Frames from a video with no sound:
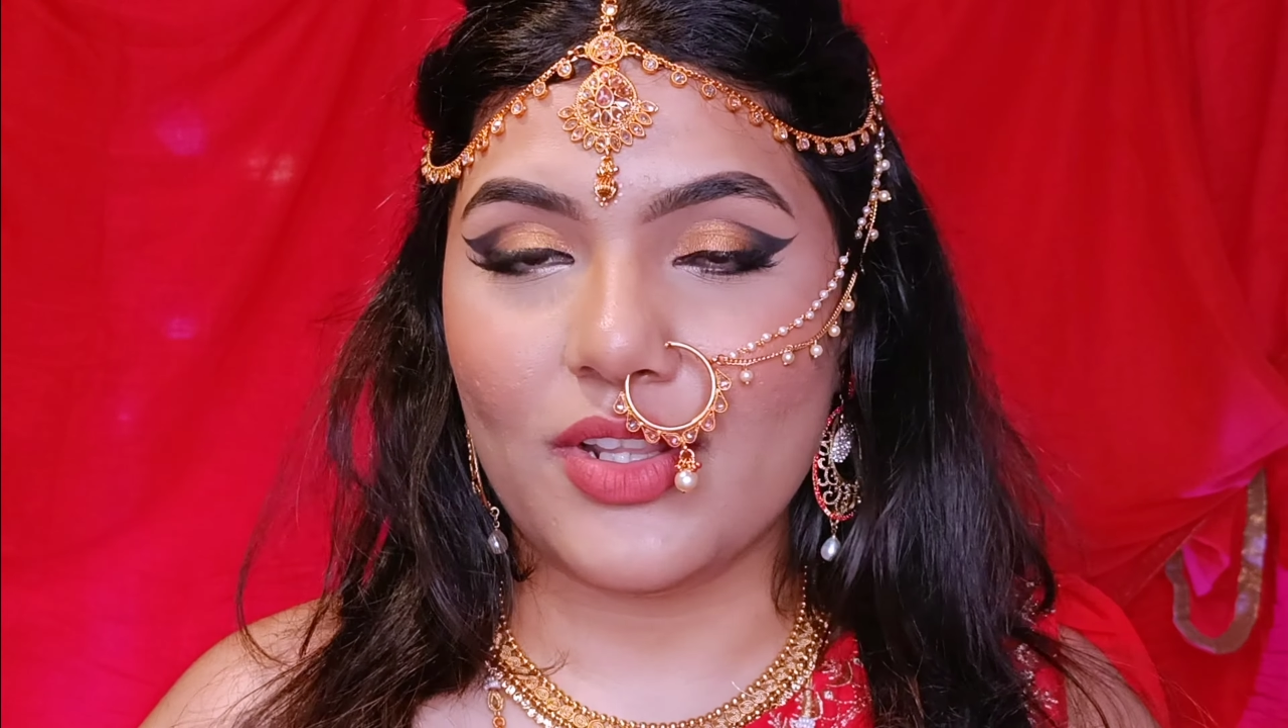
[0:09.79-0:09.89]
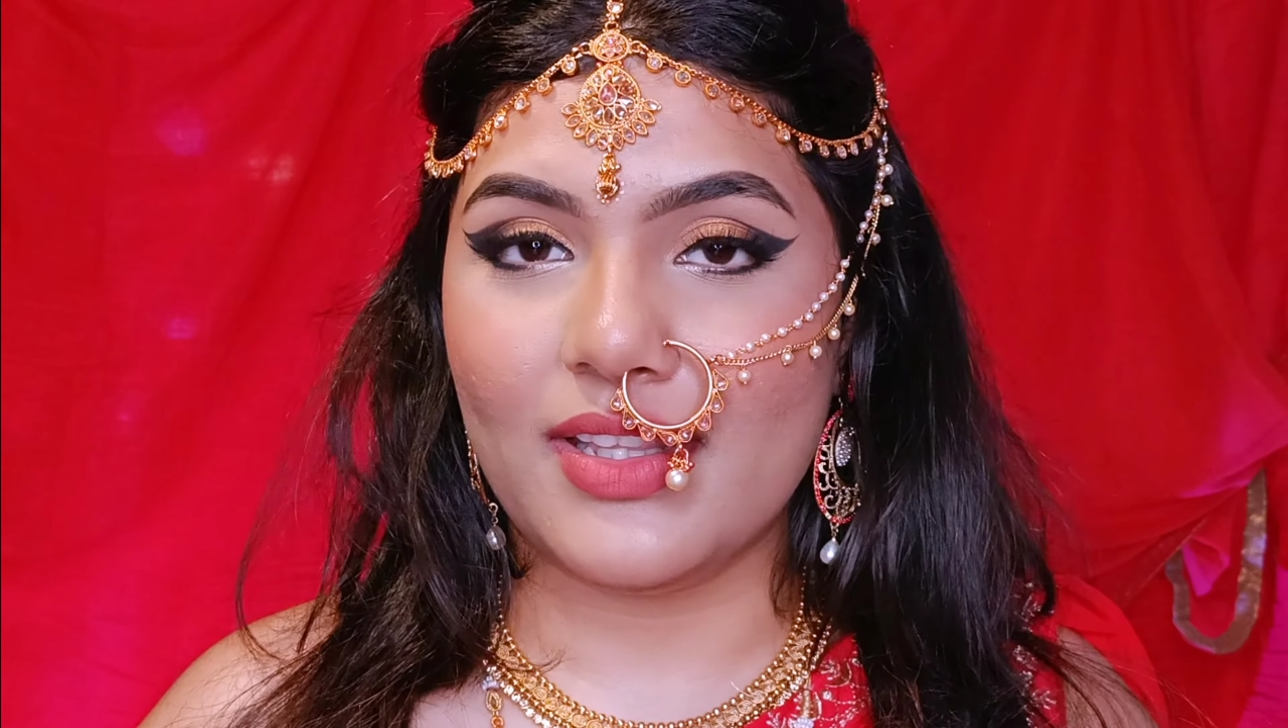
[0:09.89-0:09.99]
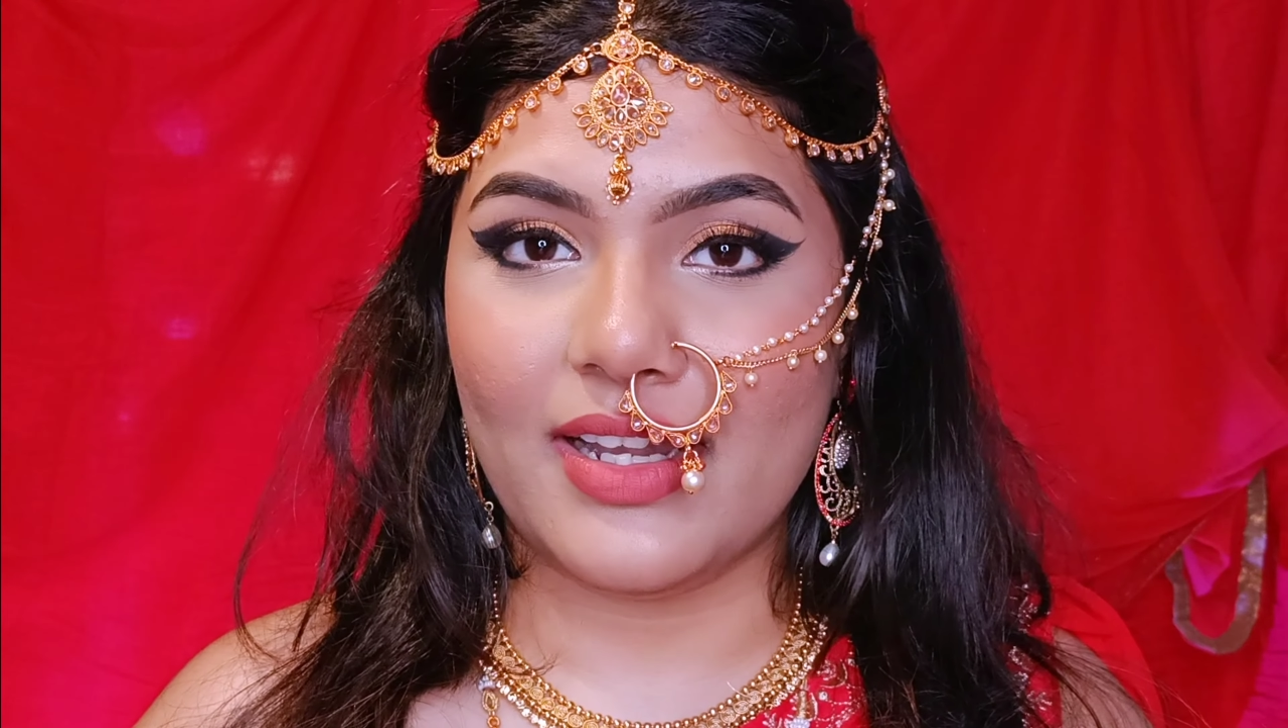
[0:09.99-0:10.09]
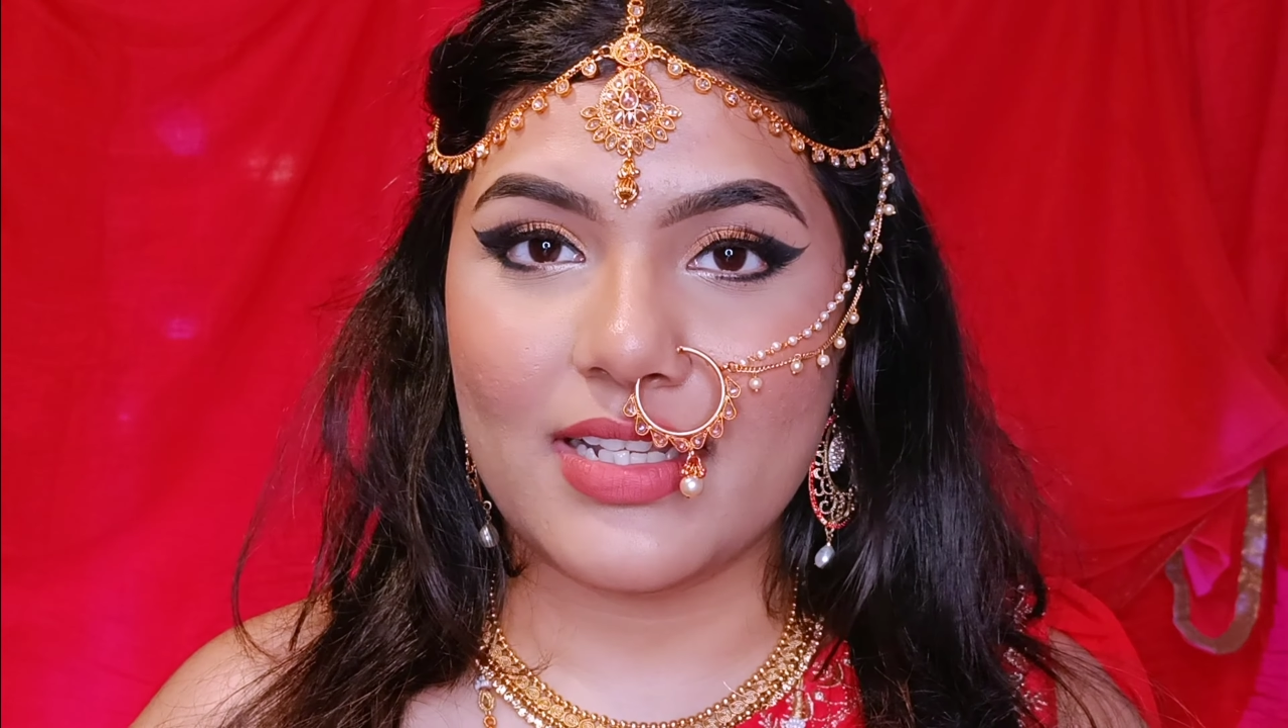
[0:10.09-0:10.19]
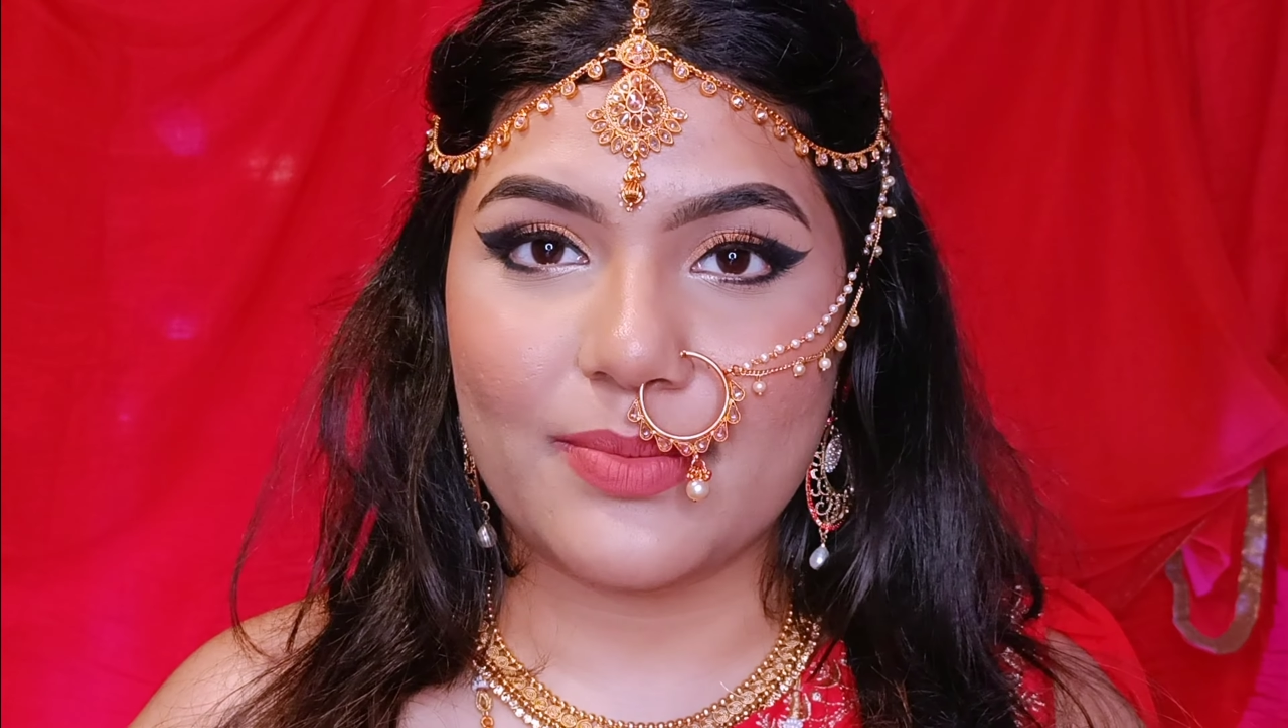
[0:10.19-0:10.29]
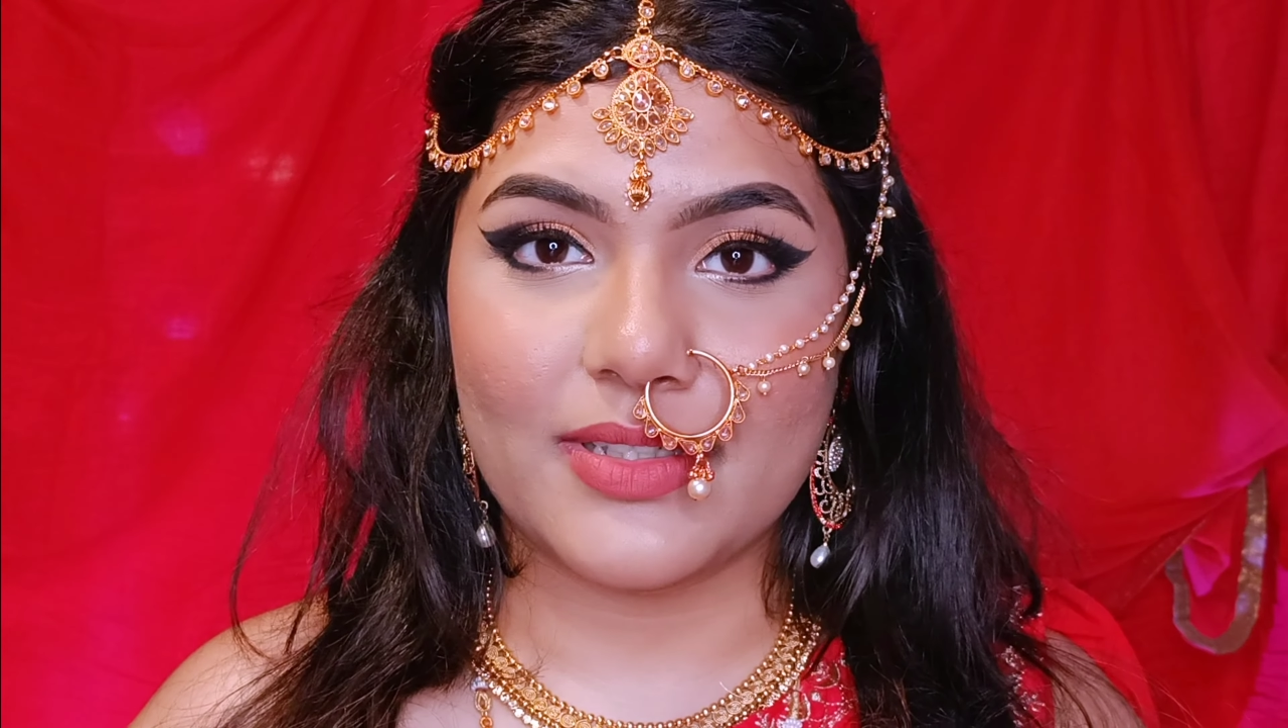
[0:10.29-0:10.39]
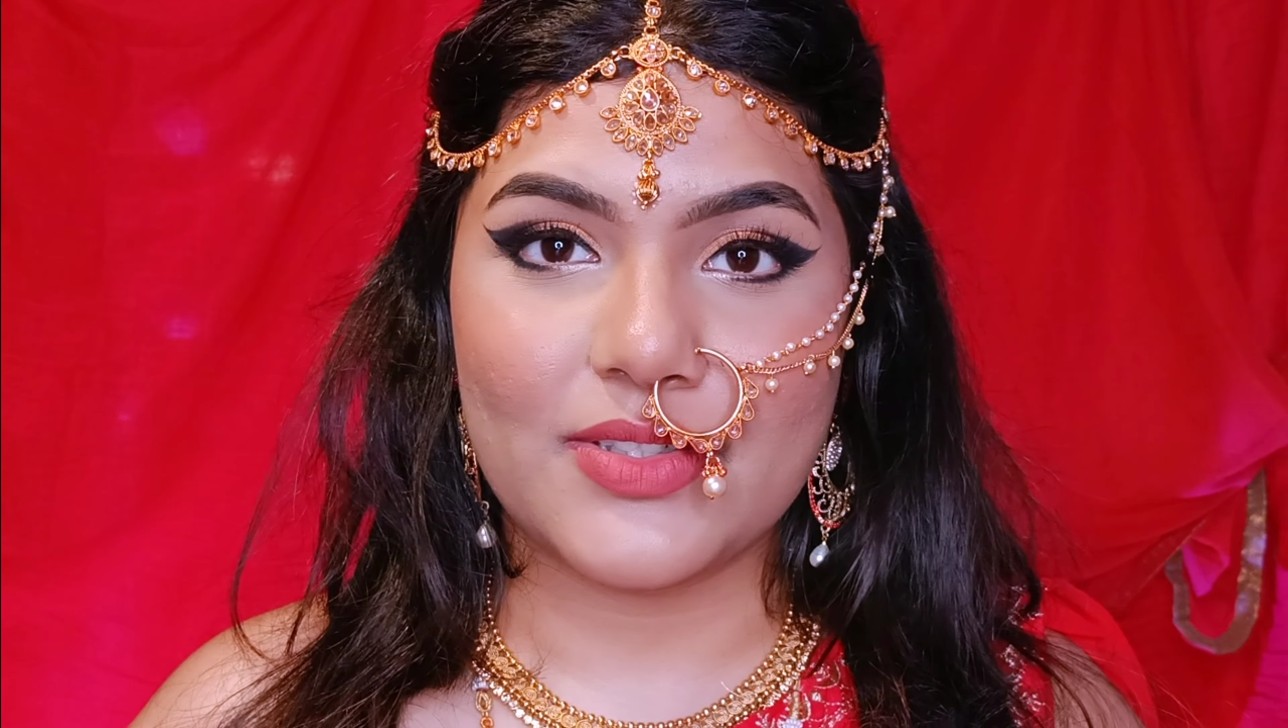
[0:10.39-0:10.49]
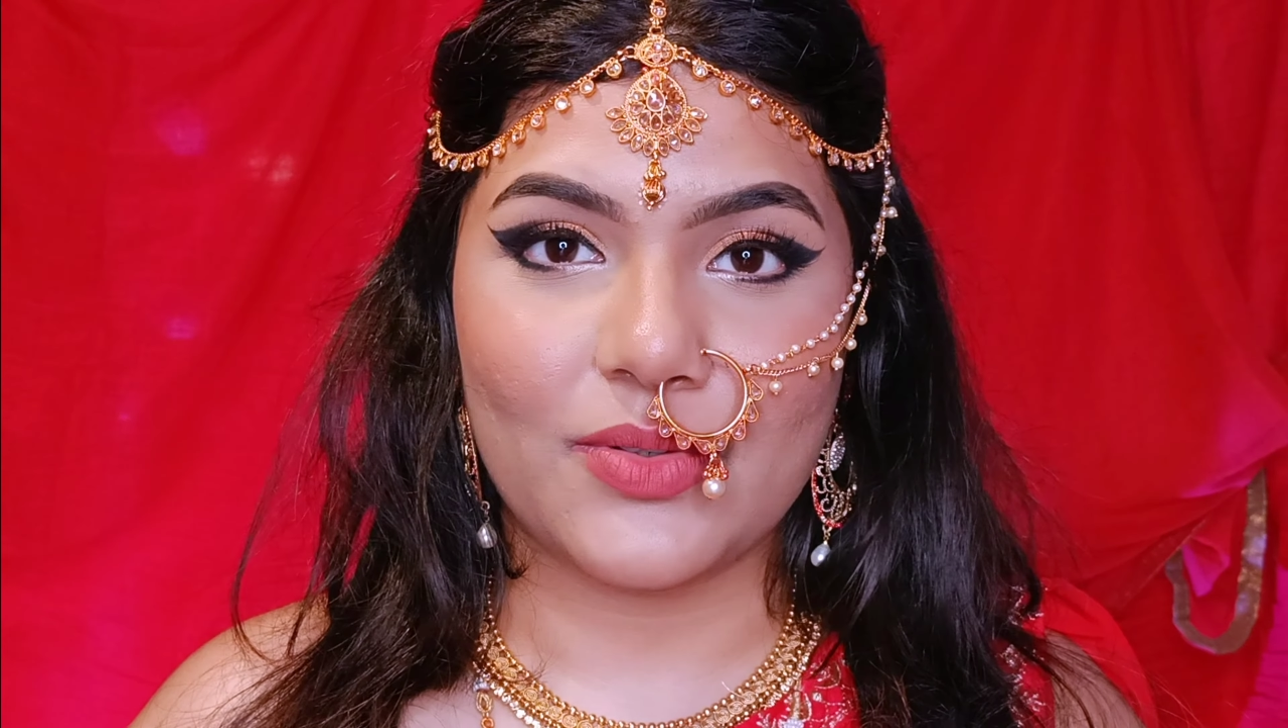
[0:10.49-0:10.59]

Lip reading: in the headspace